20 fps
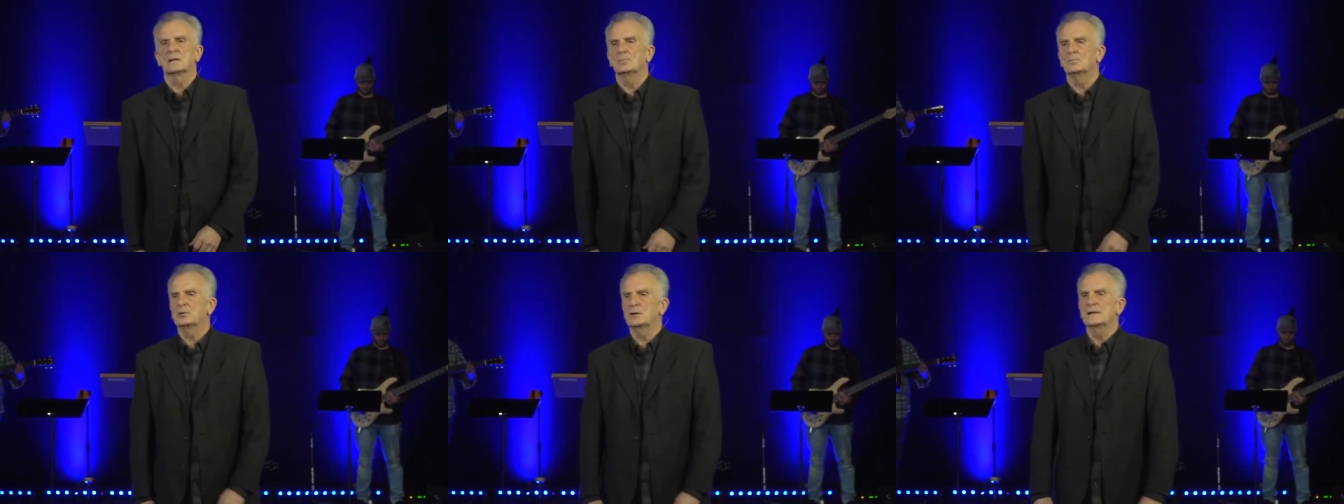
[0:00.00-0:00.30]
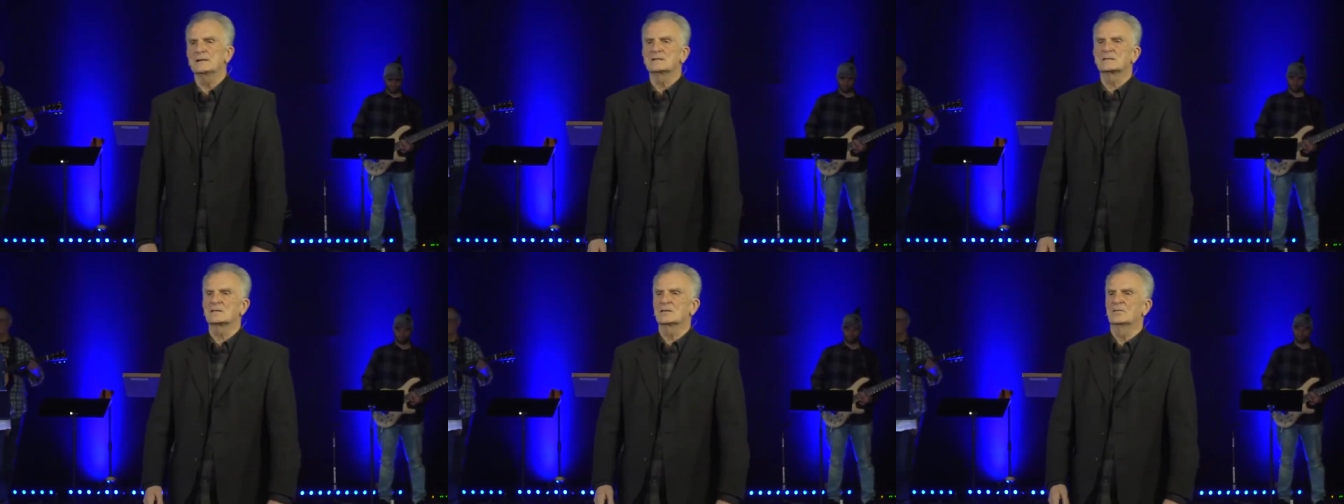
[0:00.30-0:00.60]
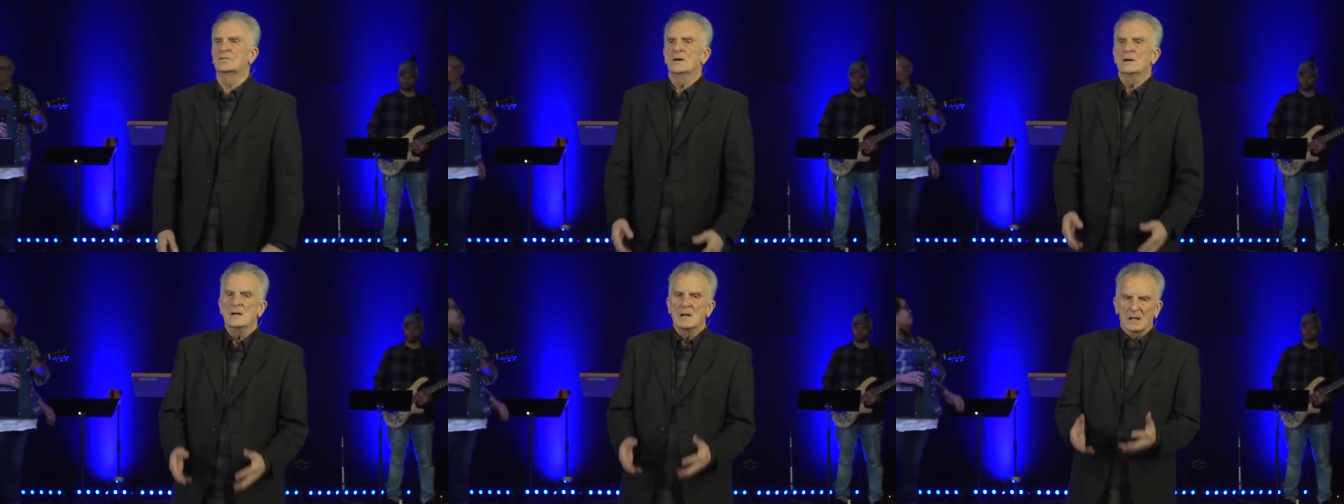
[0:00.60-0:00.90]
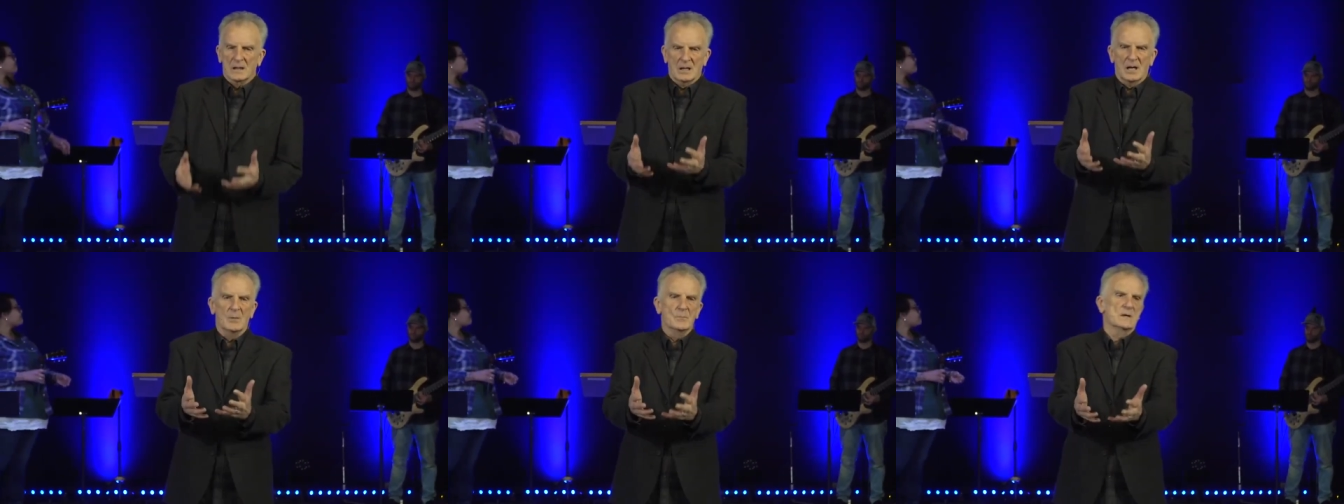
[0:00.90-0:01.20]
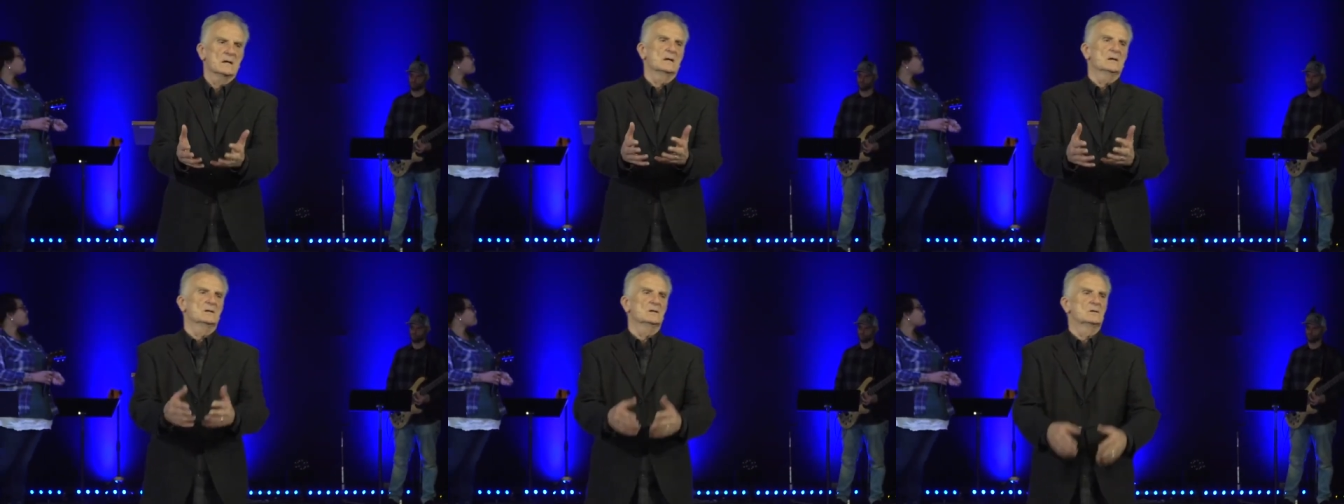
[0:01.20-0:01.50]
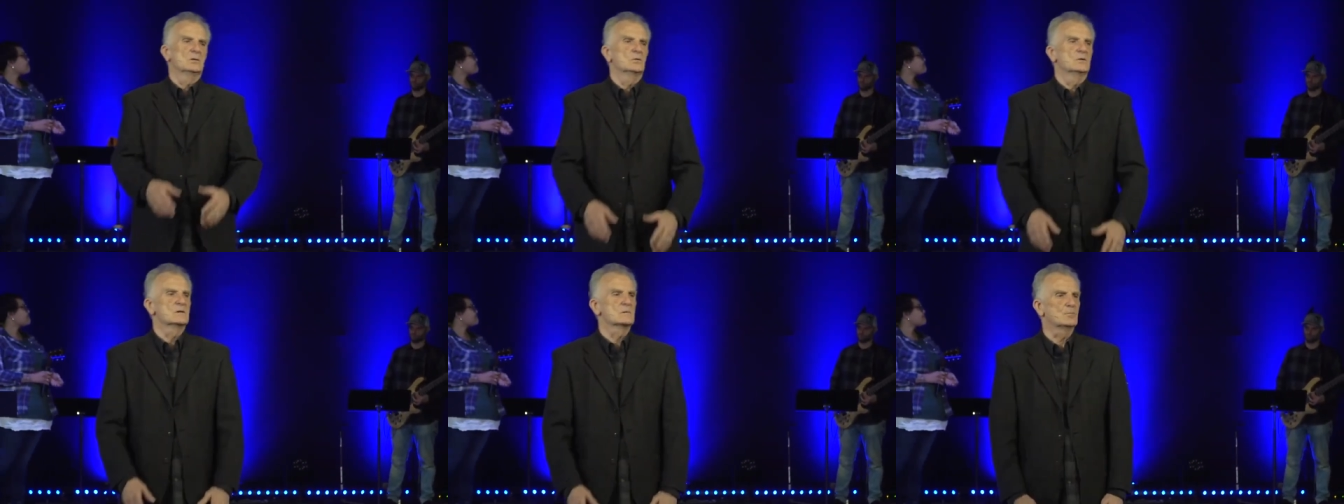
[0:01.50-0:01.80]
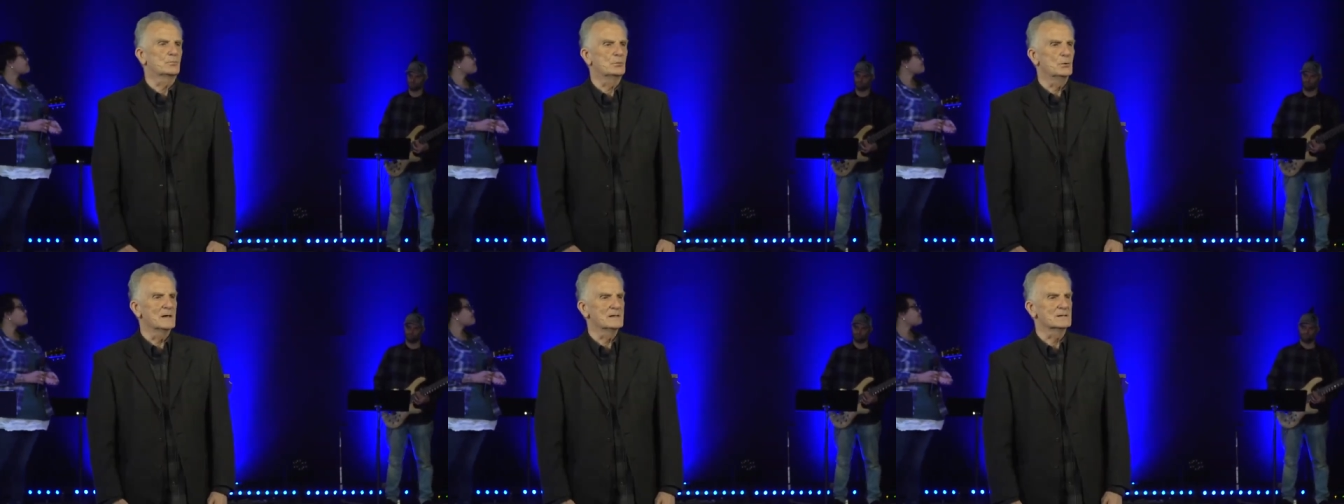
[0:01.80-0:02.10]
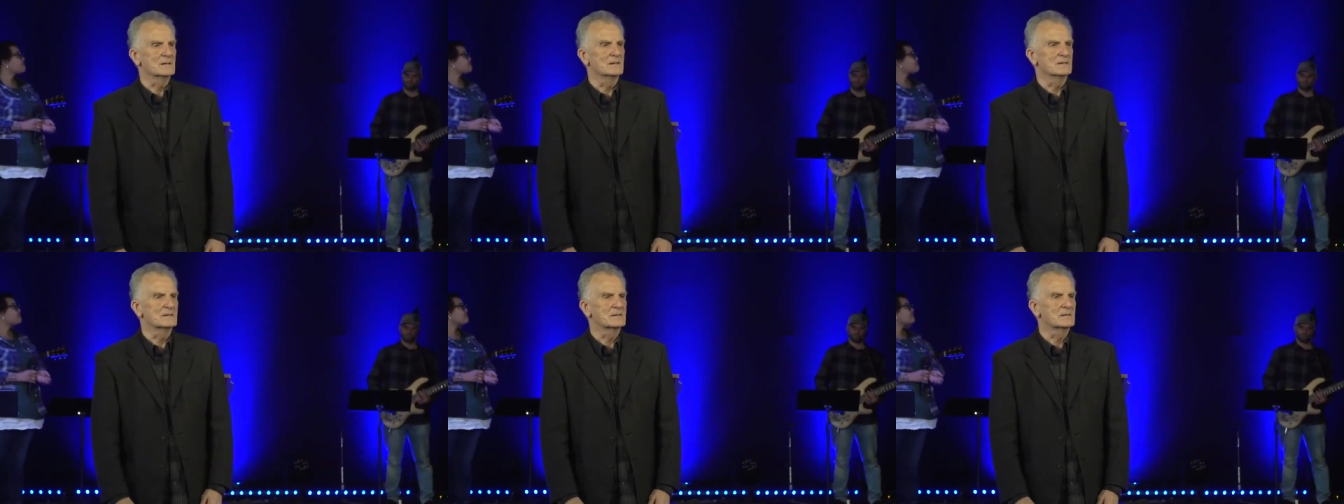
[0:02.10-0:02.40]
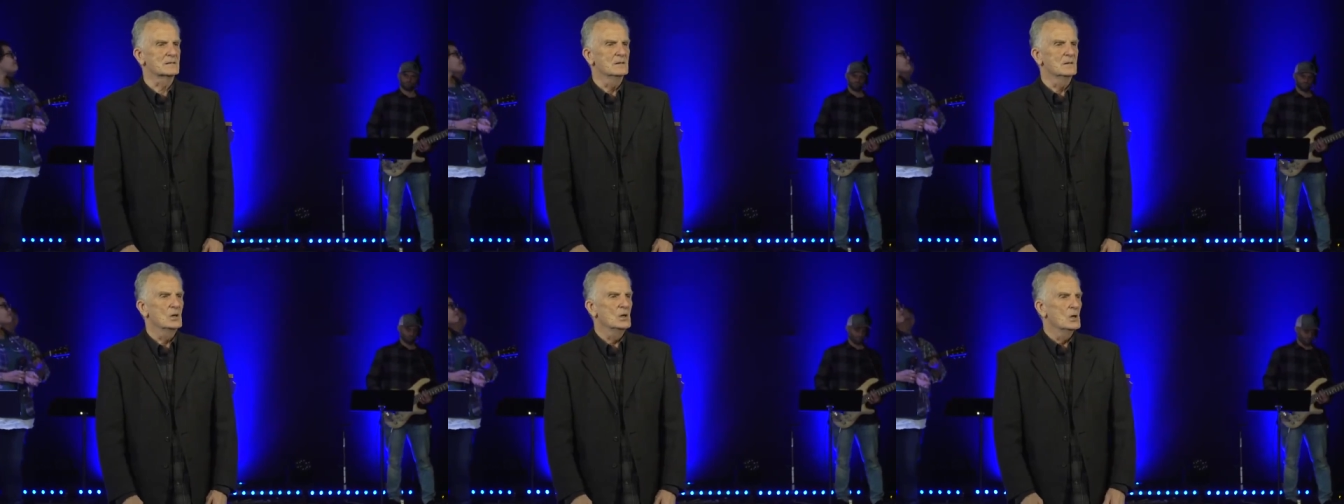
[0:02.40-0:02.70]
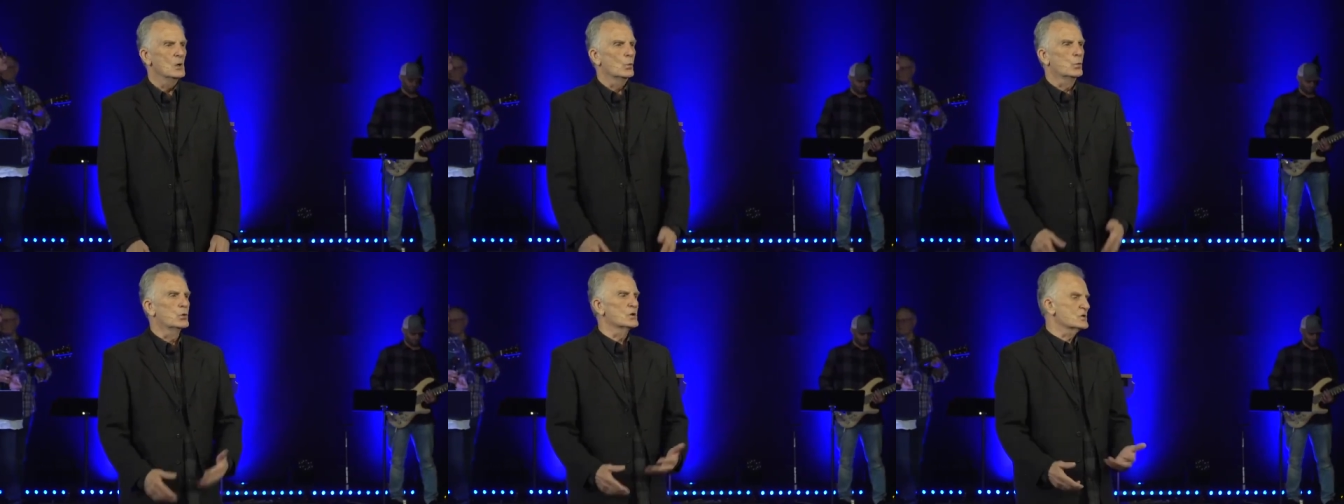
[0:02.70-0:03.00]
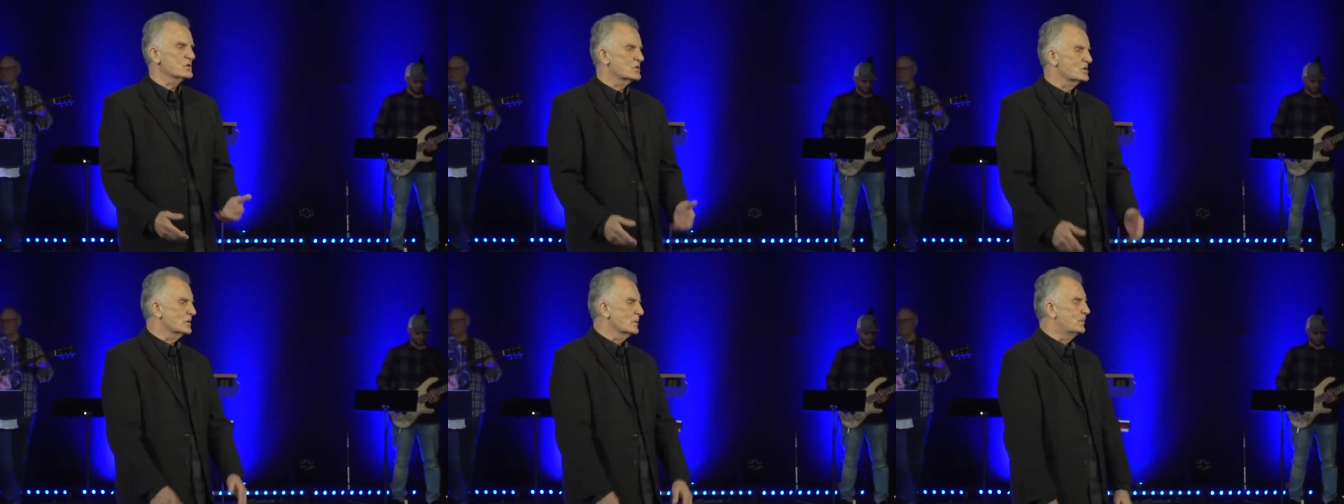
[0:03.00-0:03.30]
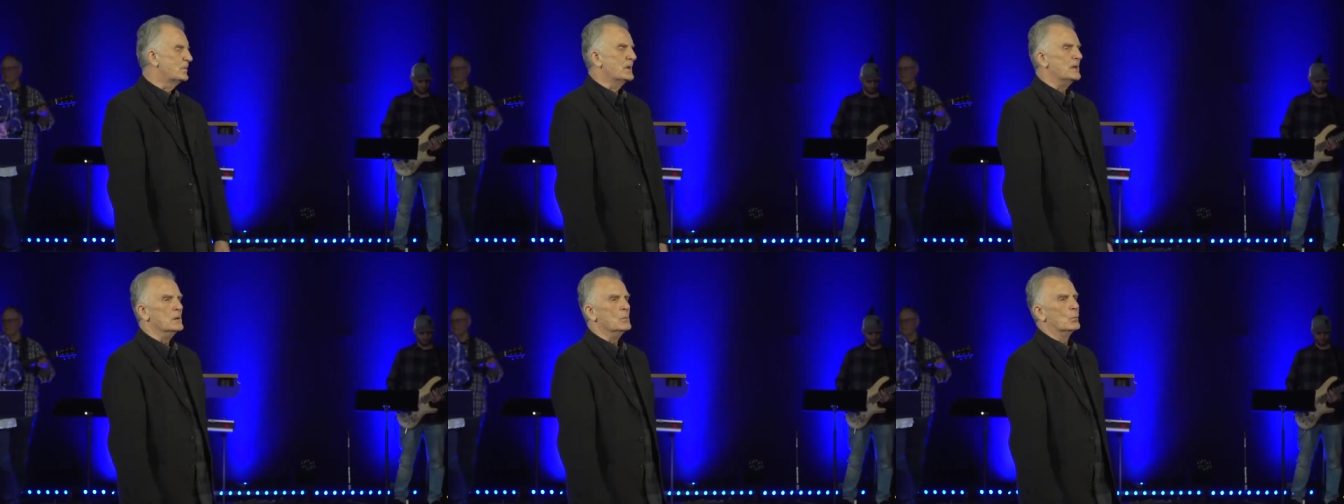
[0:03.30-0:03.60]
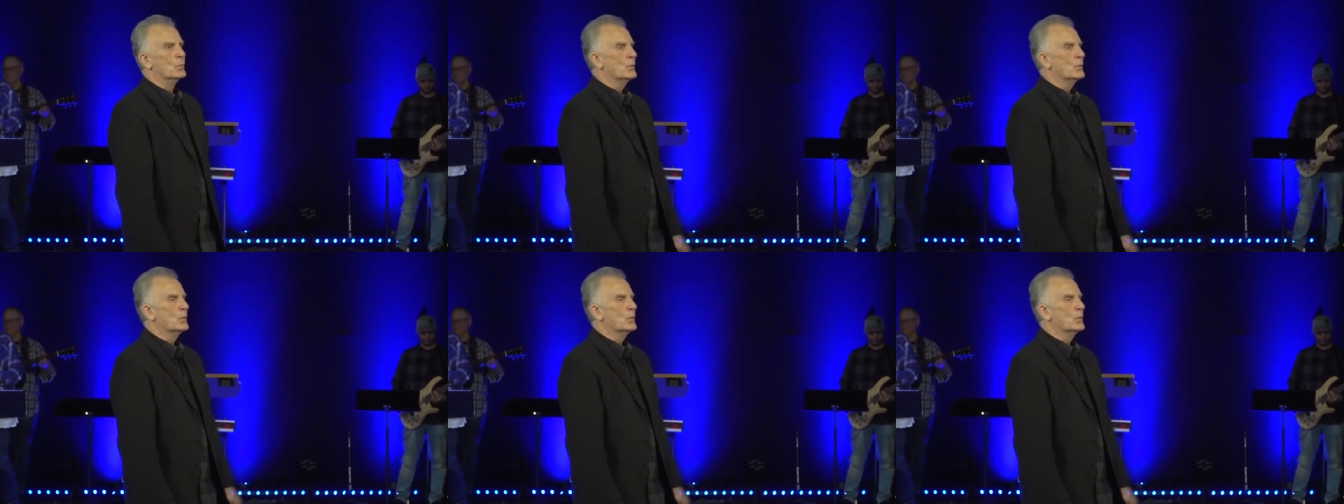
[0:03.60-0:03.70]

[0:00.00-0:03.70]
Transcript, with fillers: the place of coming into his presence. Worship him,